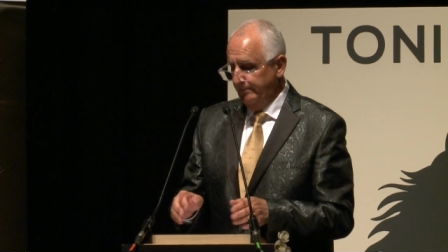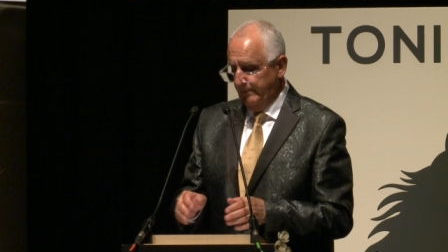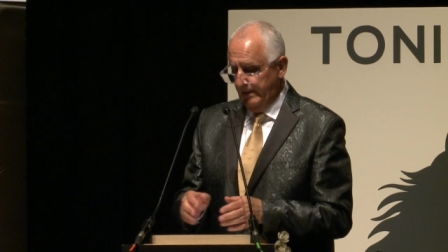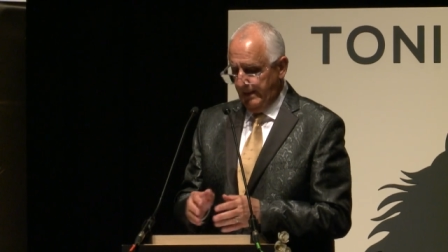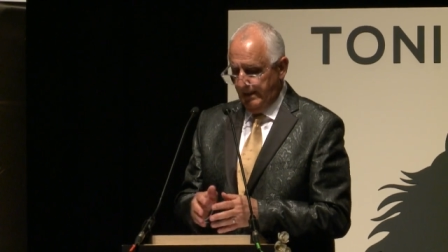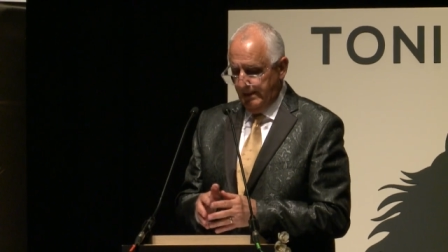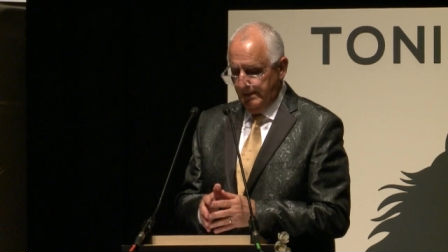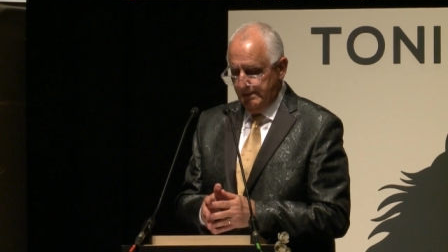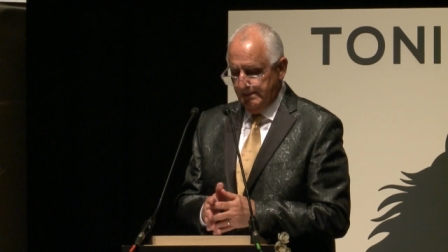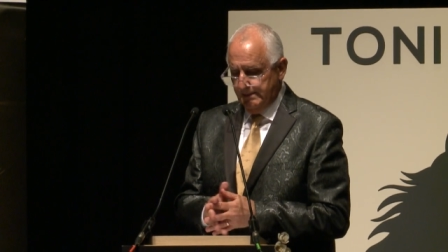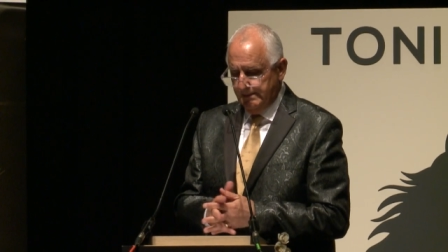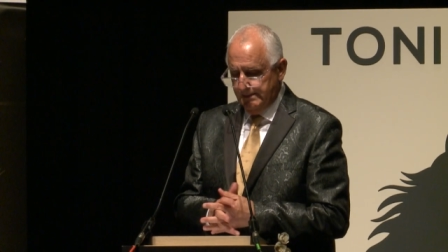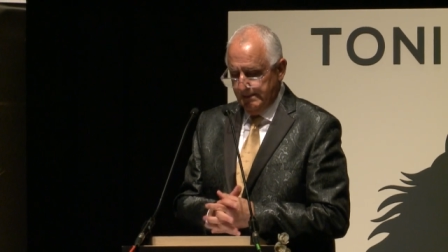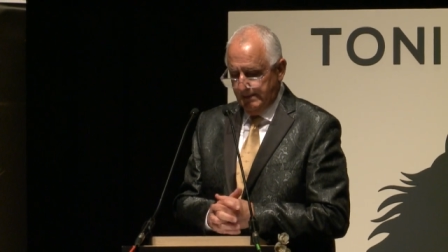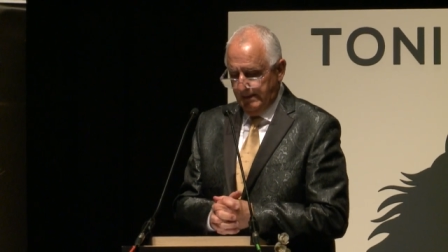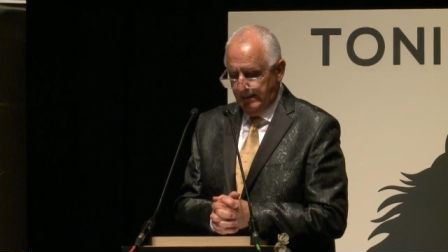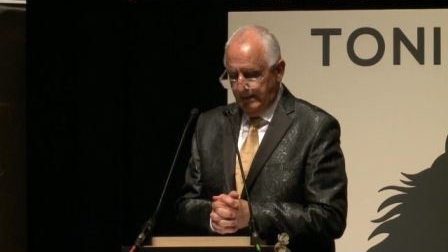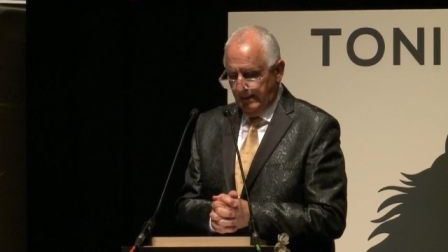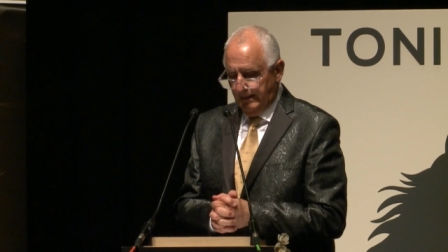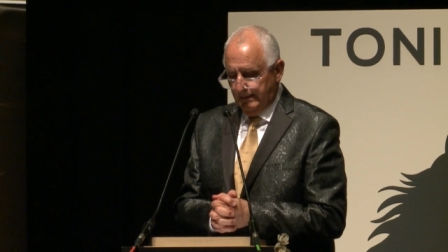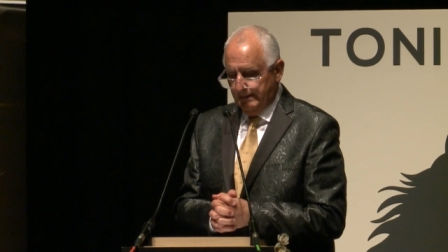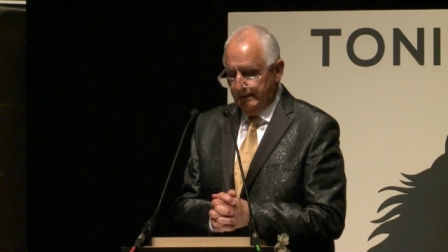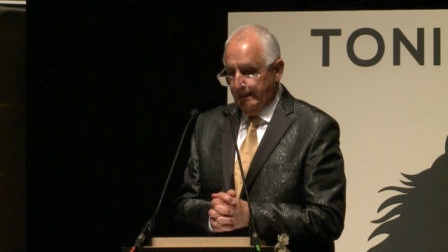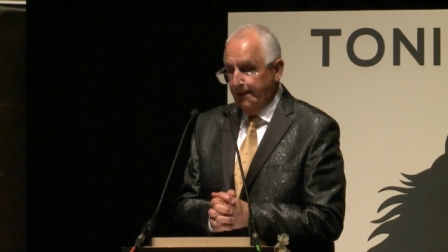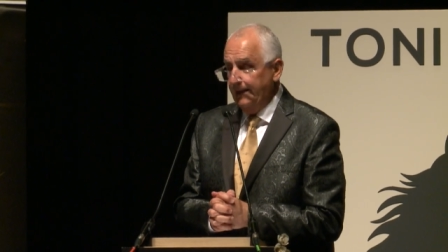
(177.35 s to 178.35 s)
And uh,
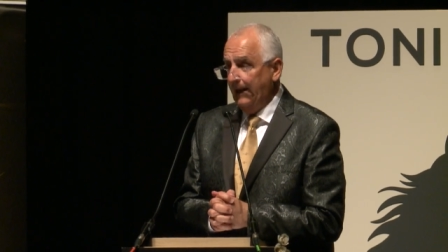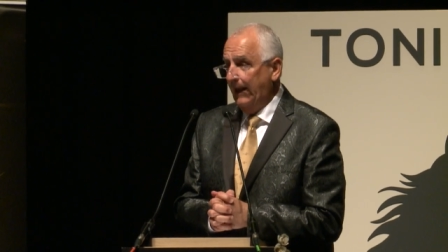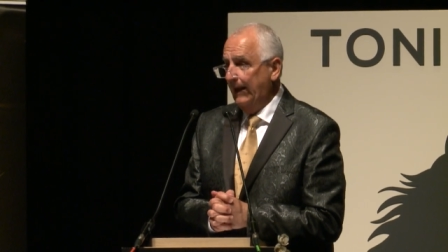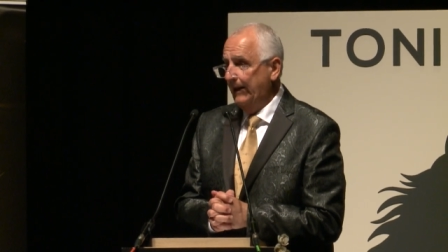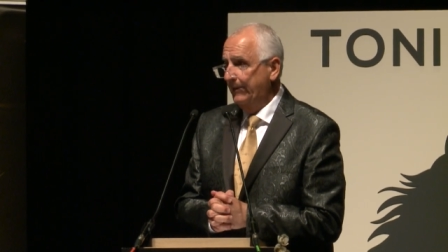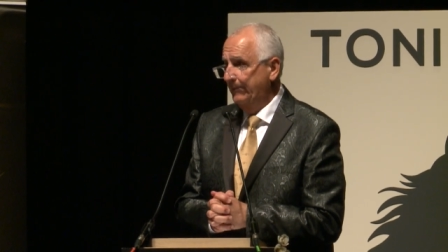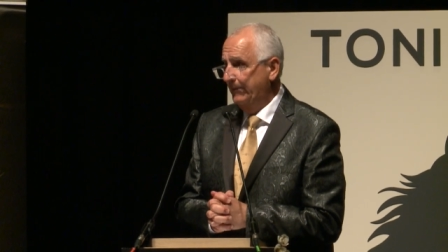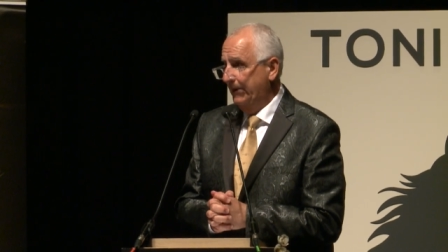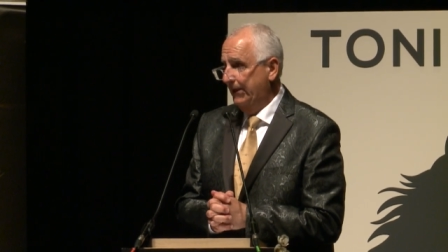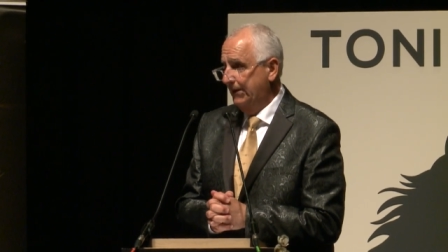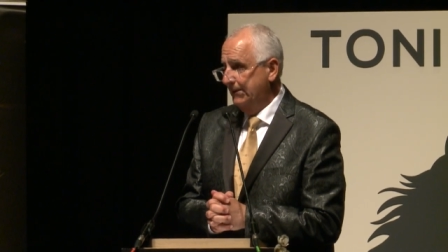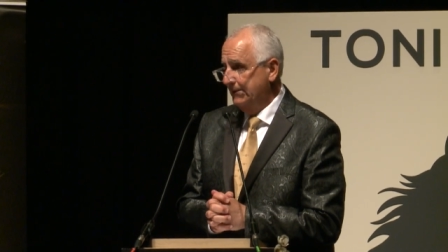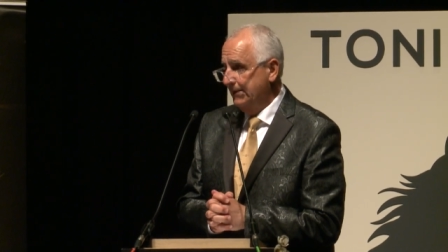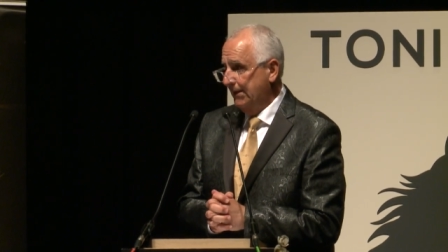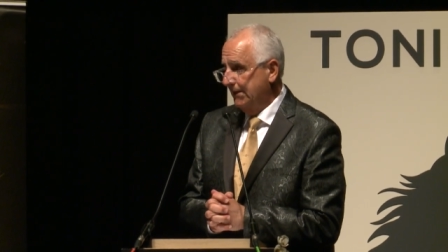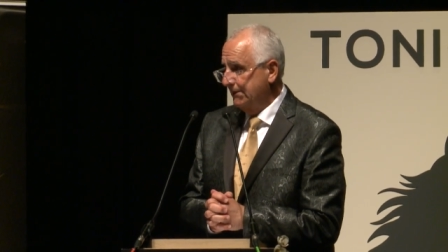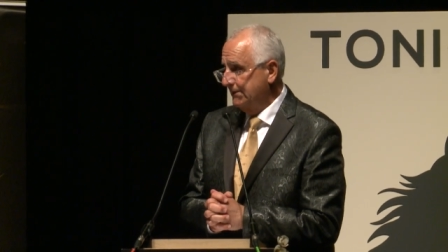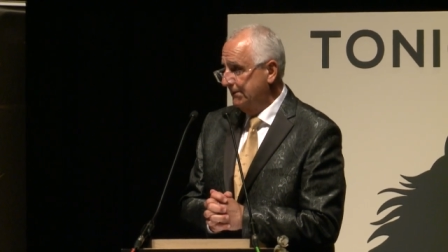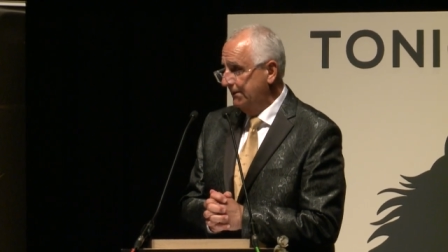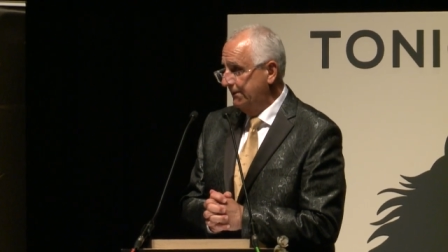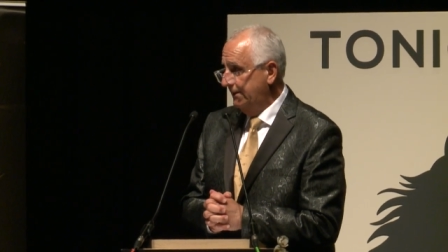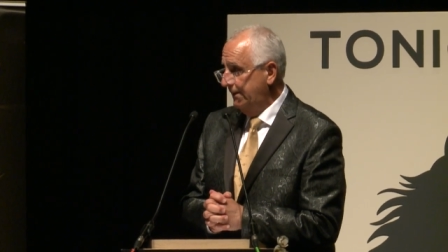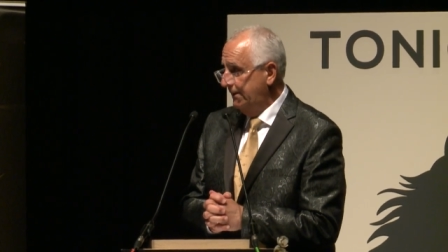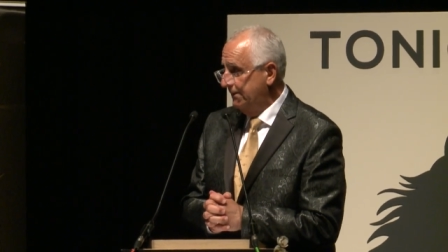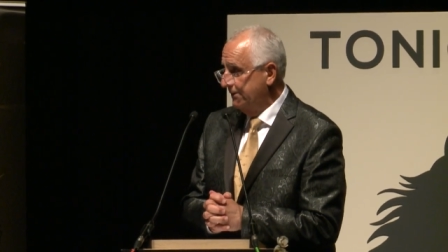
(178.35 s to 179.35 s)
Glen Lang
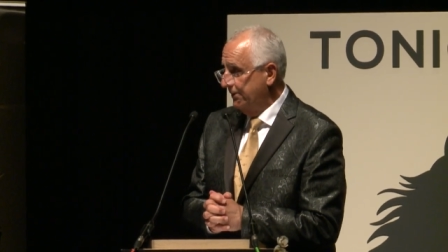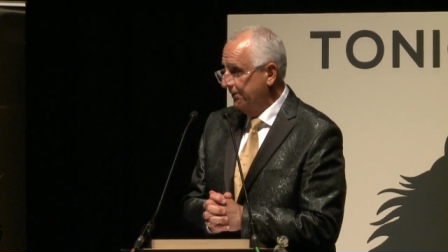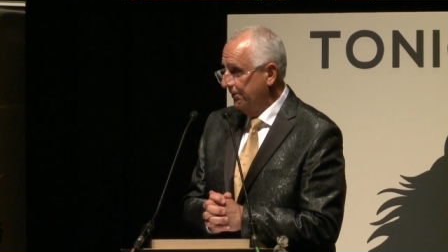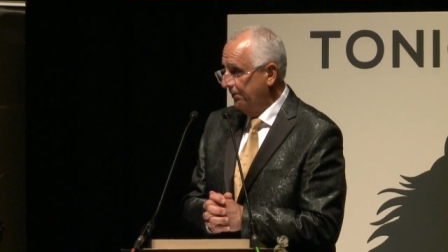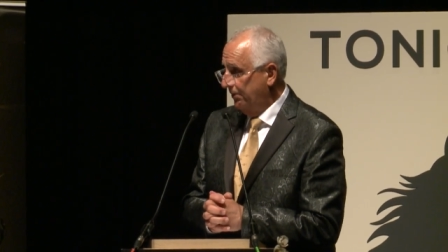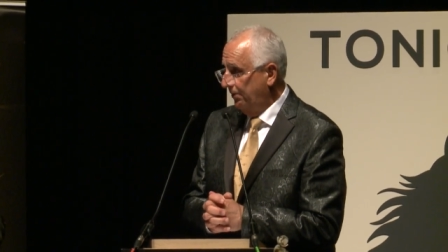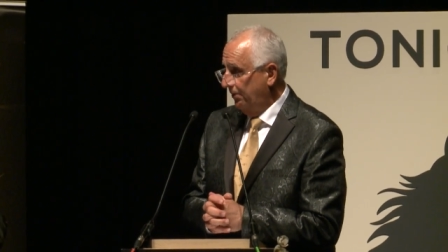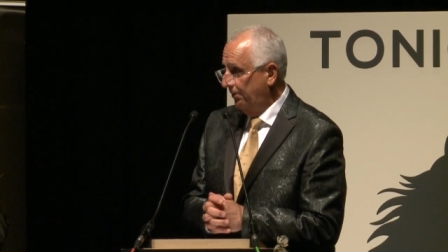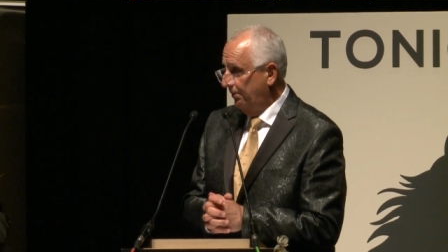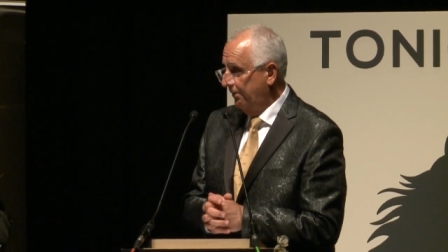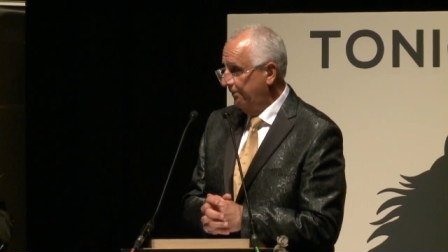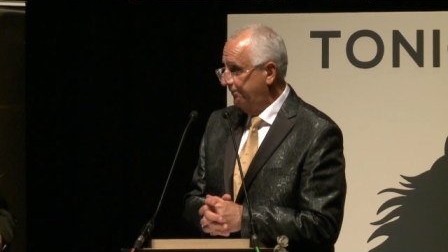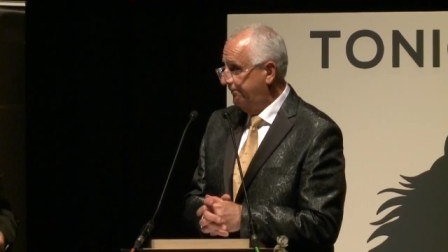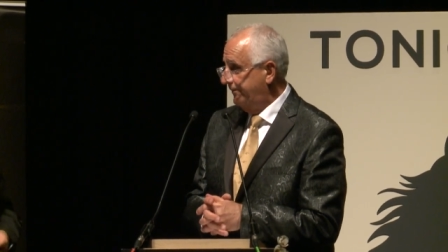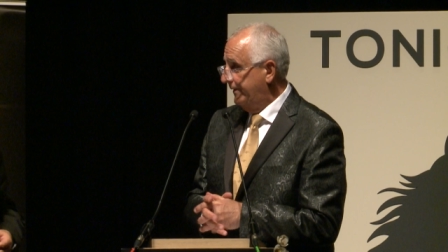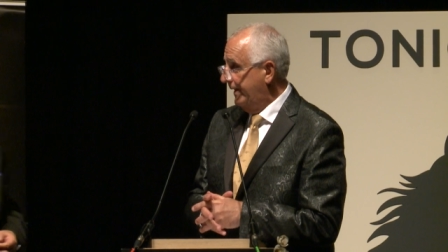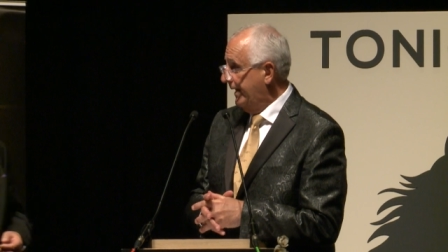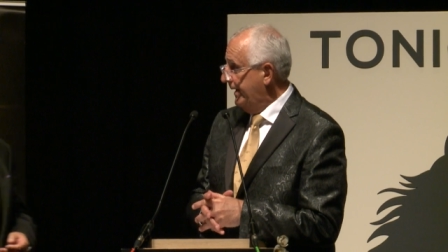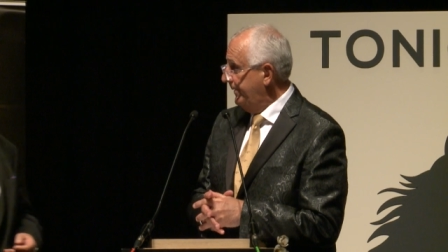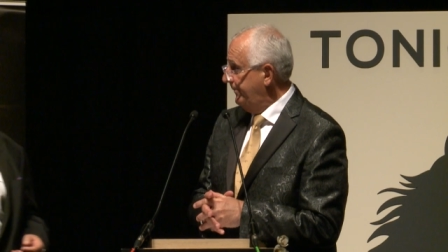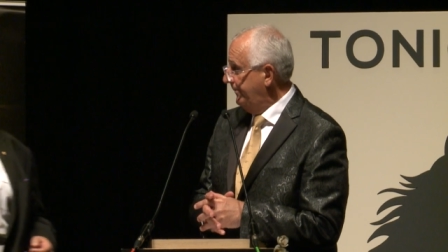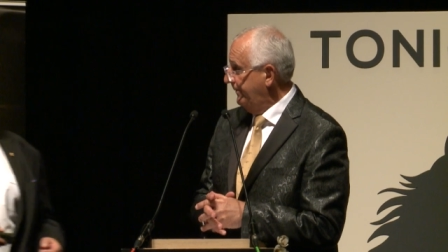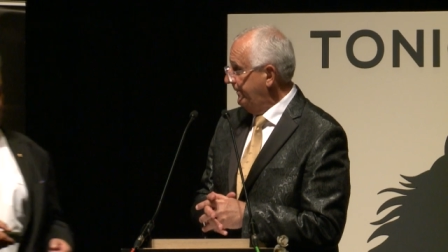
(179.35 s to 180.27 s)
inducted into the Hall of Fame,